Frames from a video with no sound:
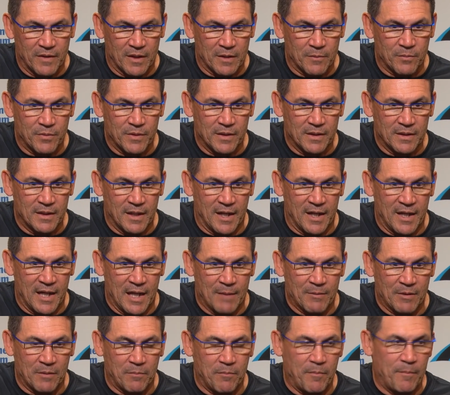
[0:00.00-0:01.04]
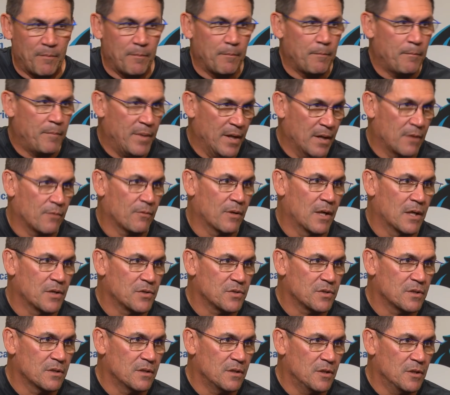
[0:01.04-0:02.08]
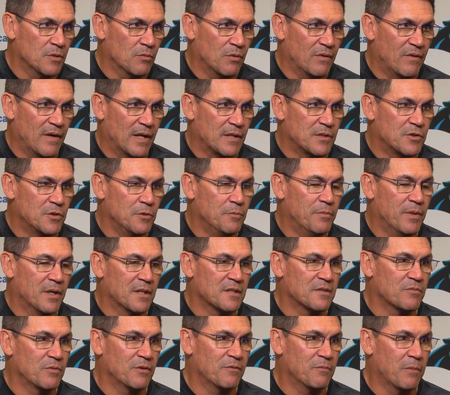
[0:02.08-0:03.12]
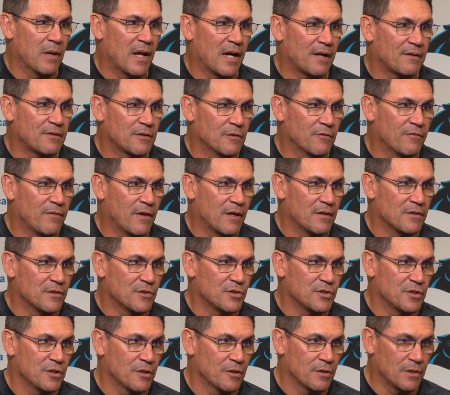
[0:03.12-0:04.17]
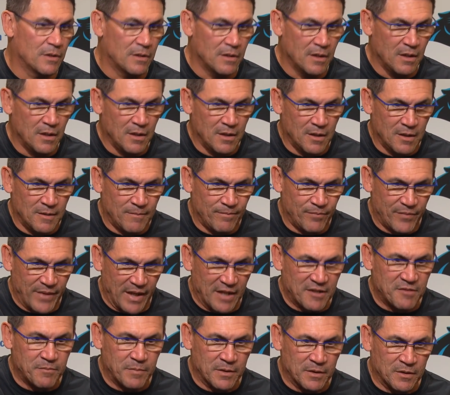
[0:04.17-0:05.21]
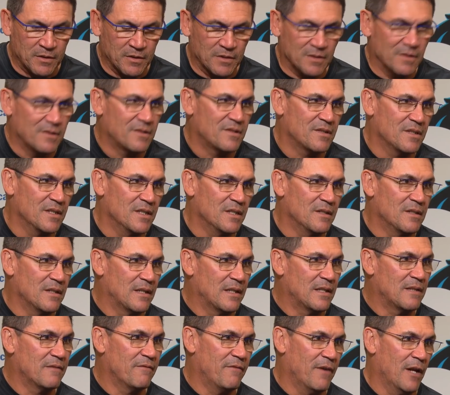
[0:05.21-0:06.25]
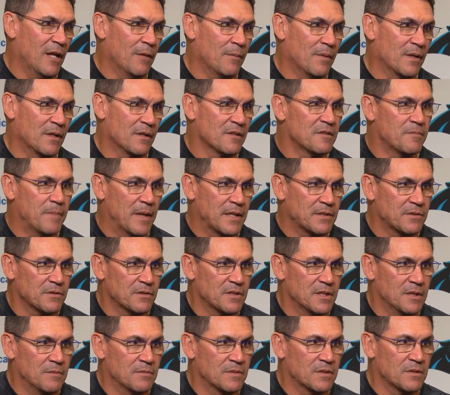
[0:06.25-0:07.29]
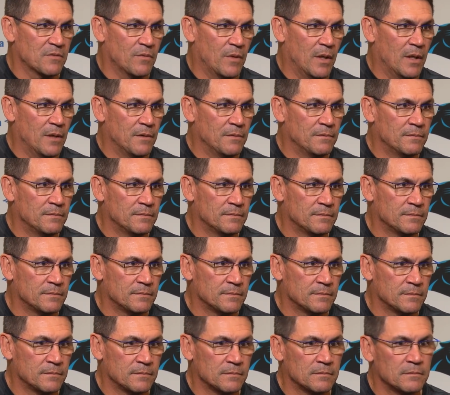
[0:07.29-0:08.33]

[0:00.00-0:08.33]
pretty dynamic punt rush. We've had 2 punts we've blocked so far this year, and that's been good to see the development on special teams as well. We